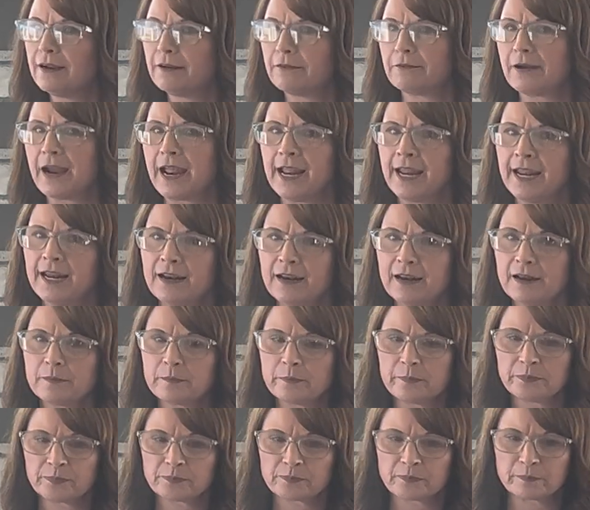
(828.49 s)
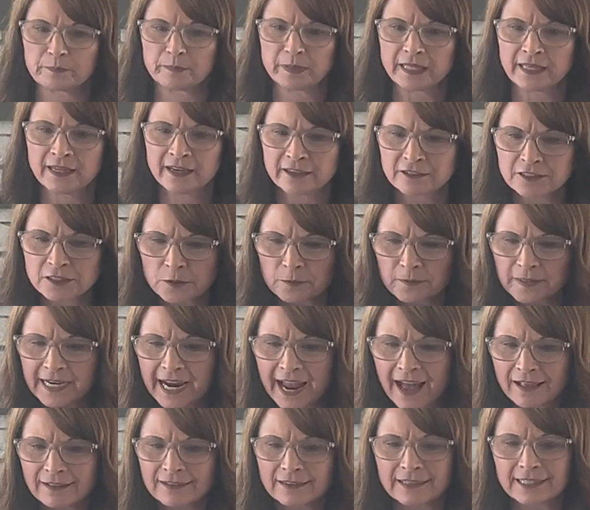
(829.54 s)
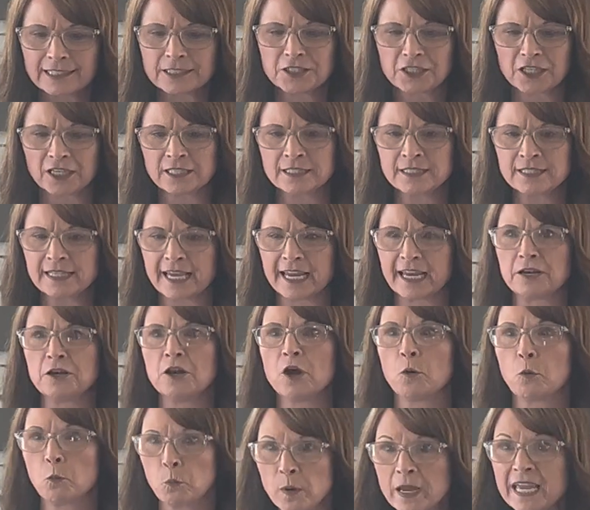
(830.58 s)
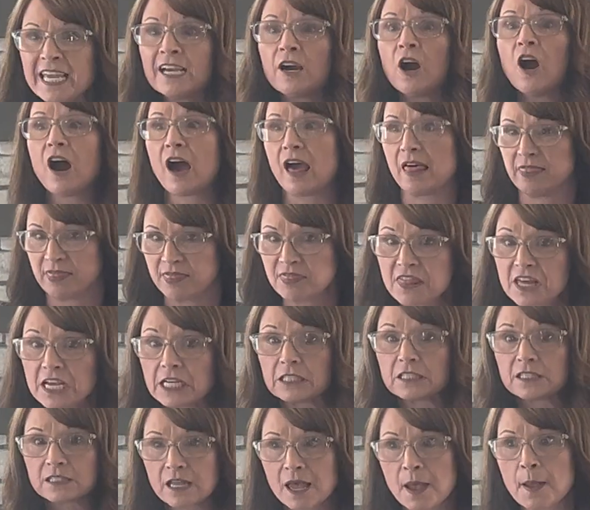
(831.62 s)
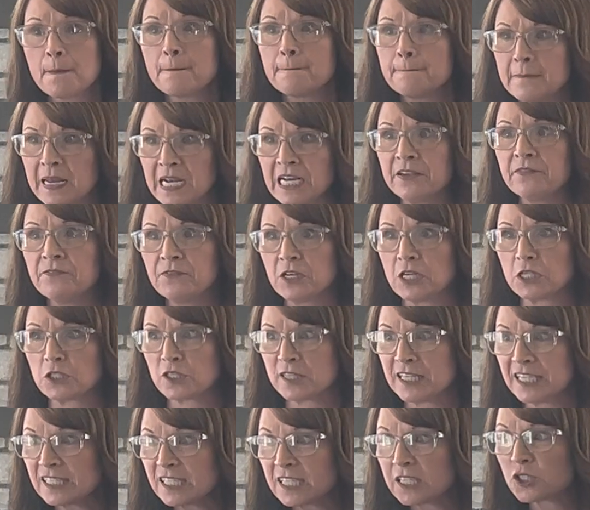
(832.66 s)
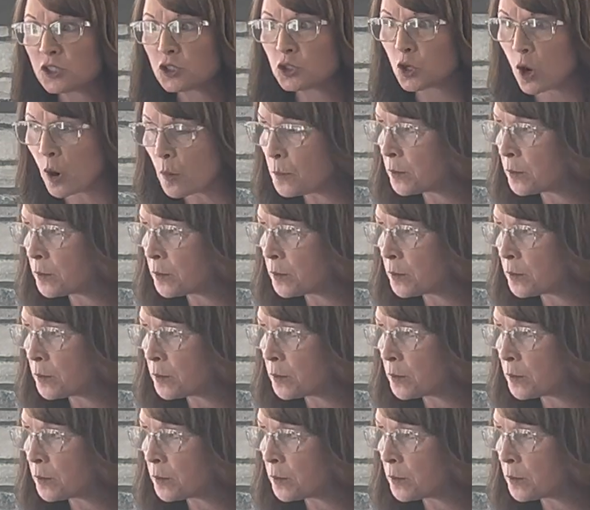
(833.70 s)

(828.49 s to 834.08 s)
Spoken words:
right? But here's a reality. John's saying, no, we caught this many fish. This is so